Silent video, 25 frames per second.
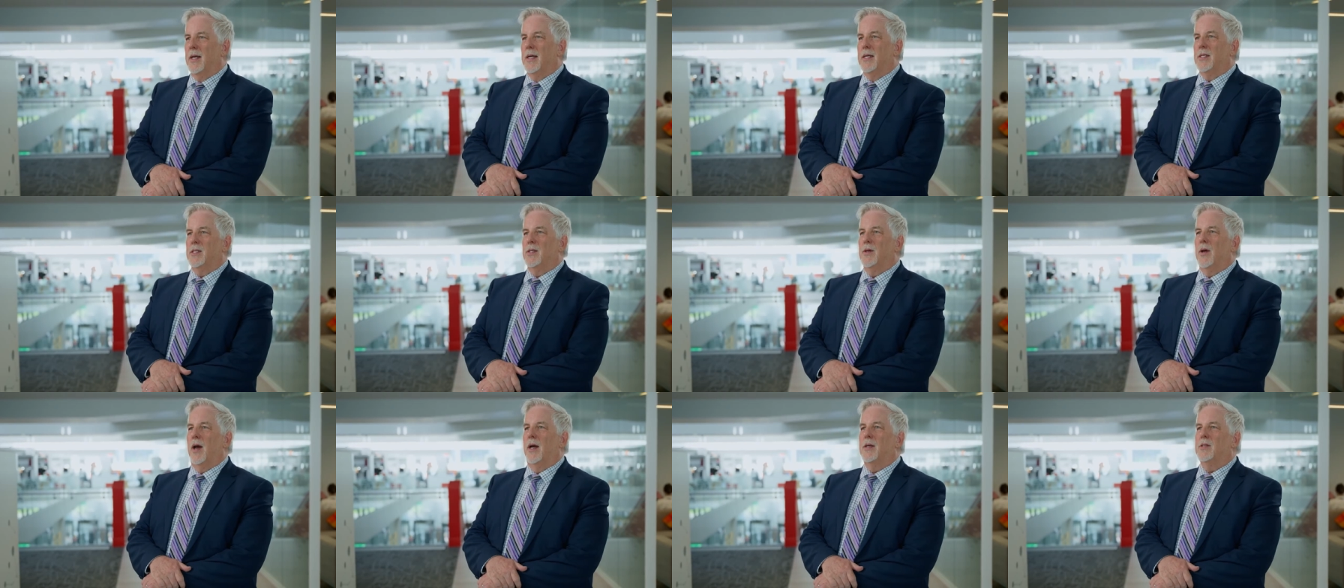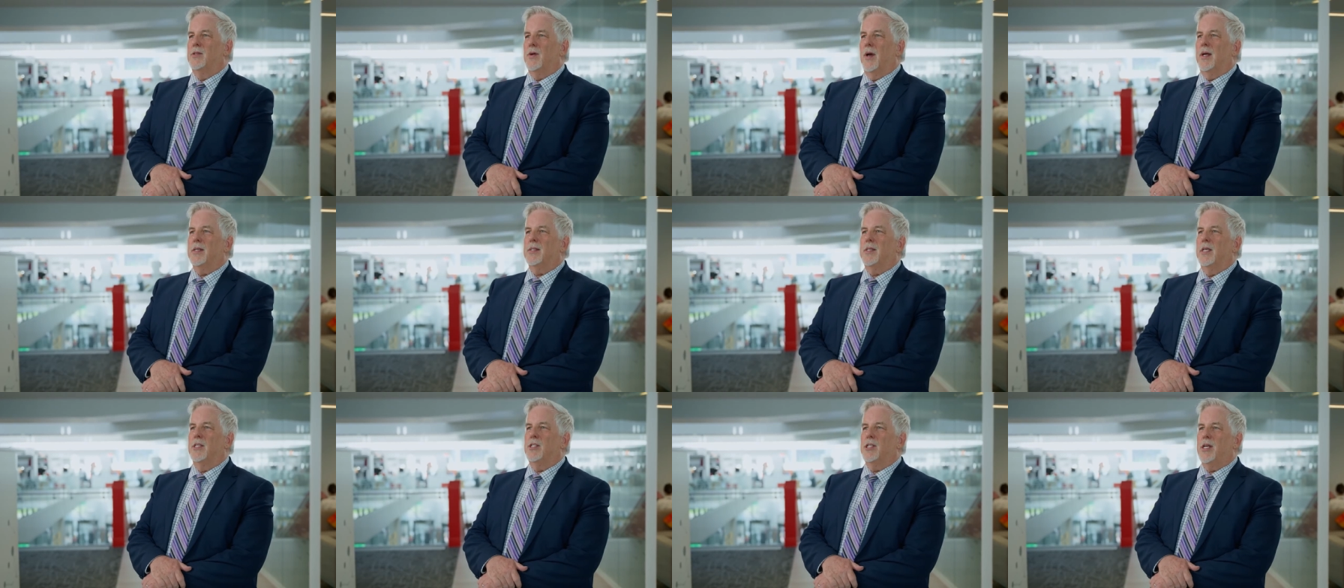to
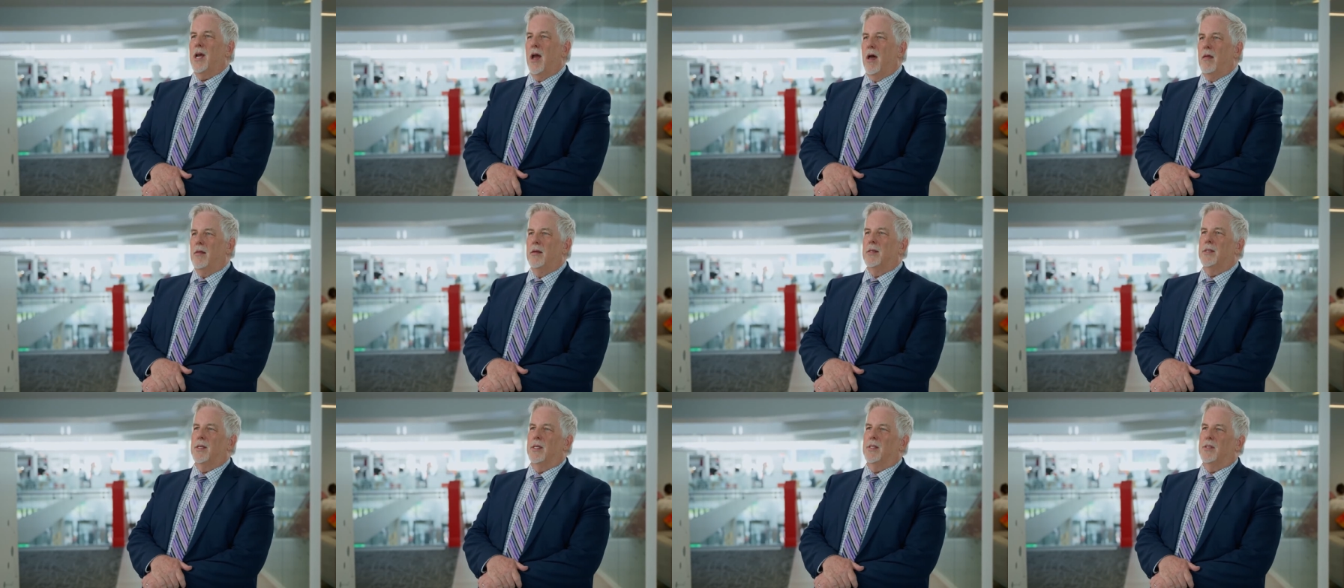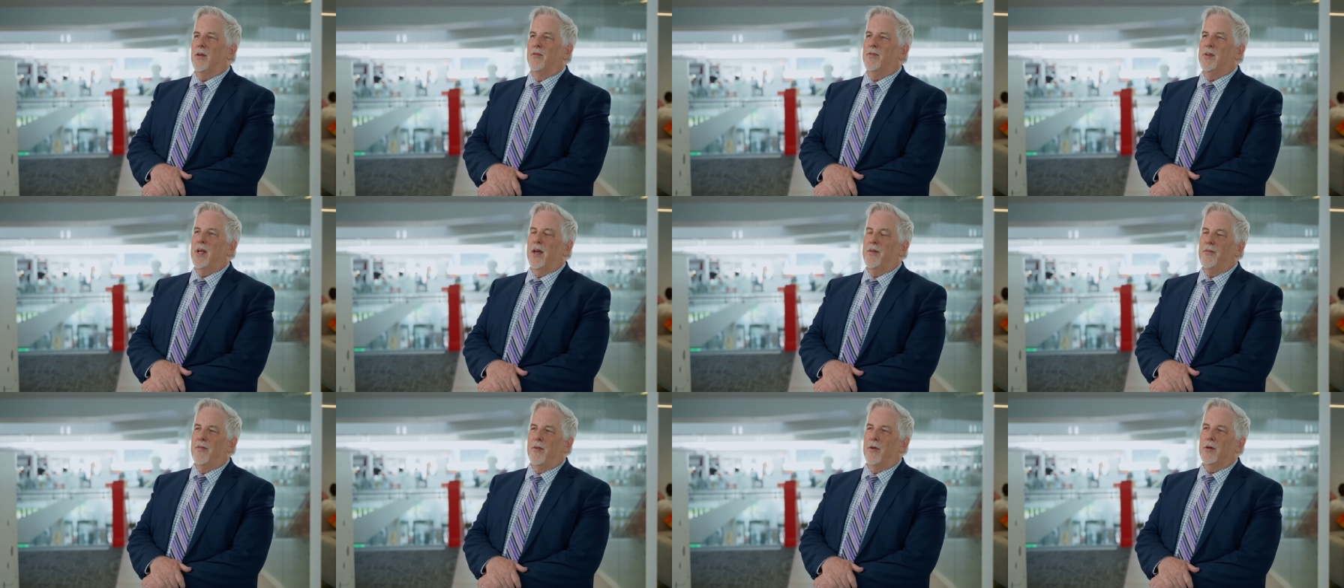address the challenges of
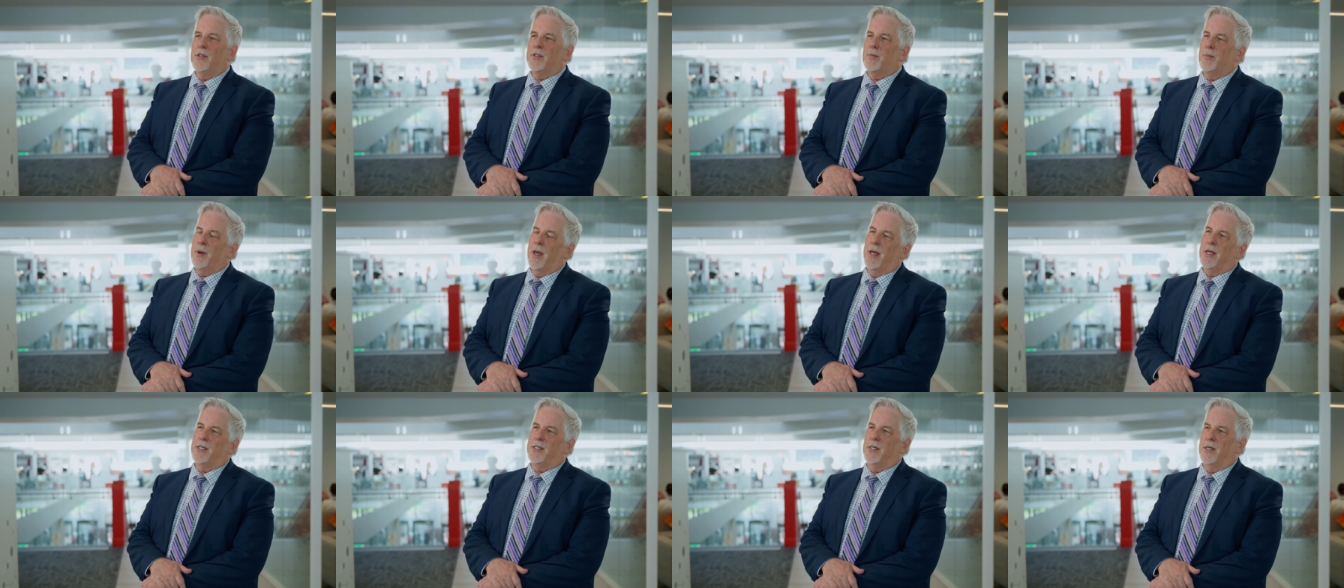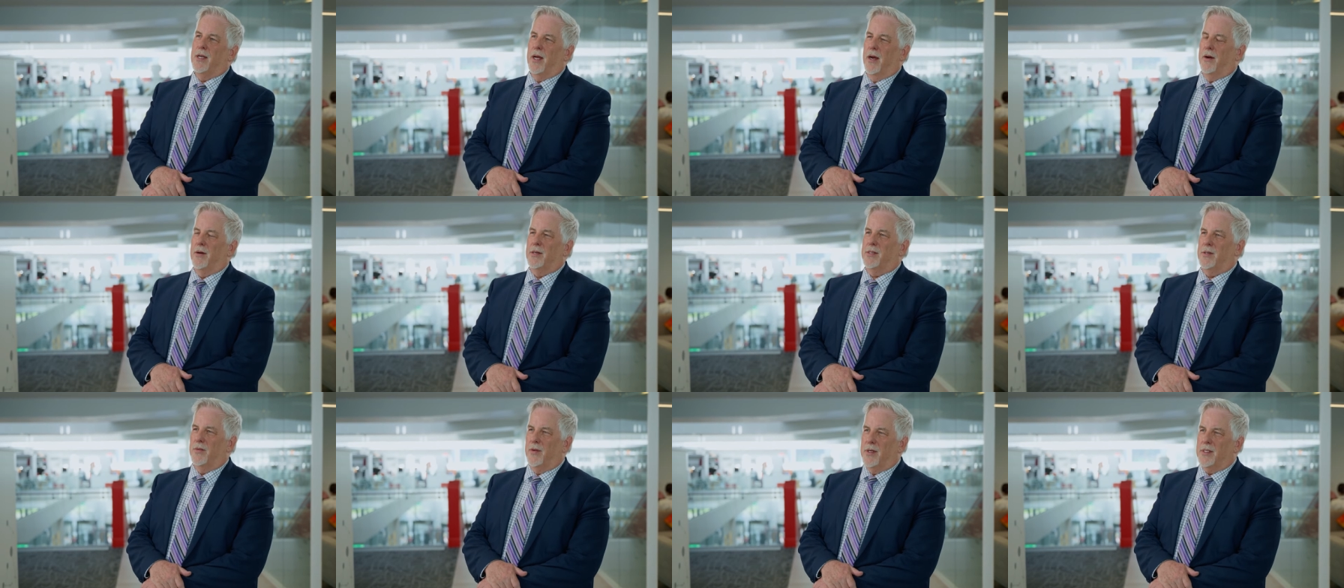diverse patient
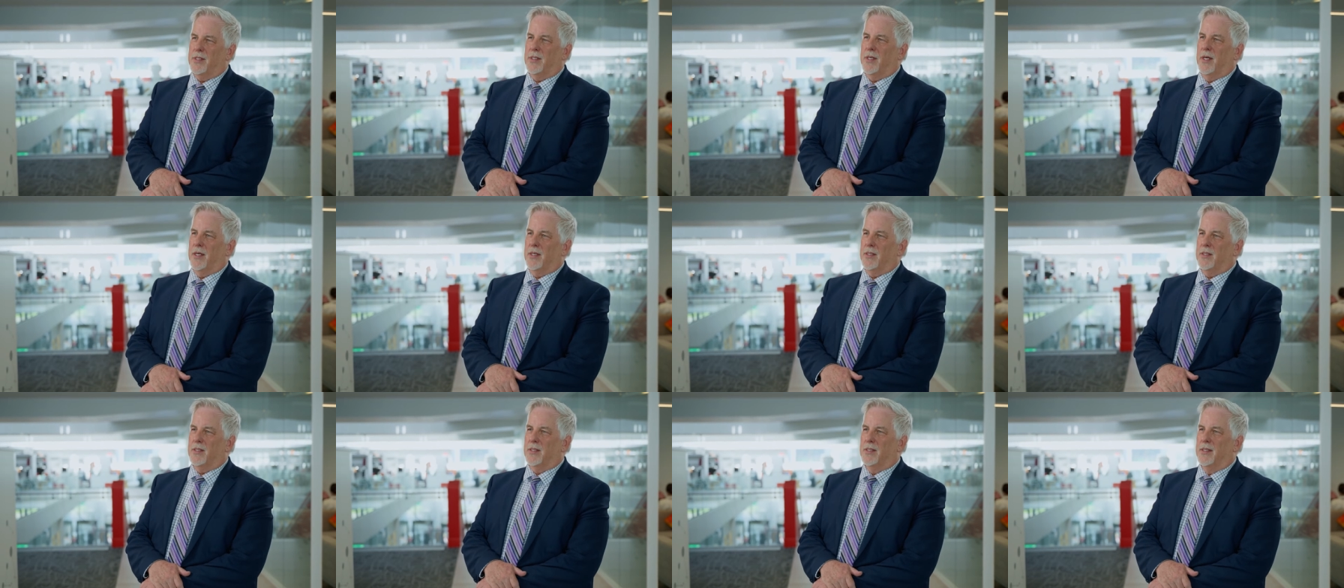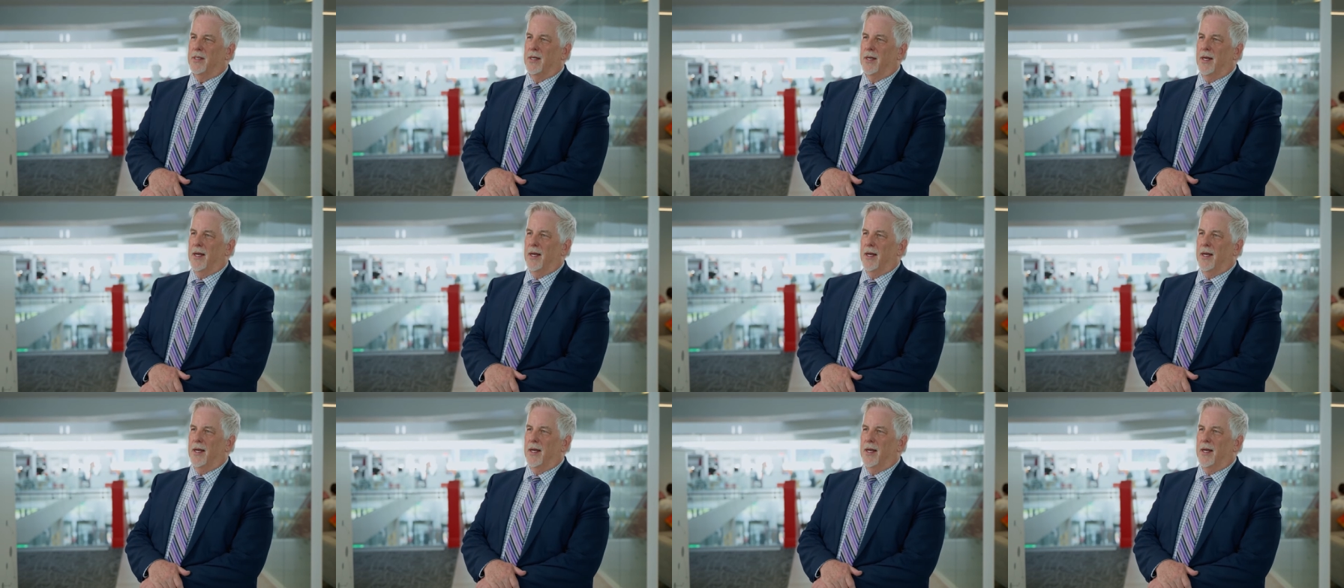characteristics.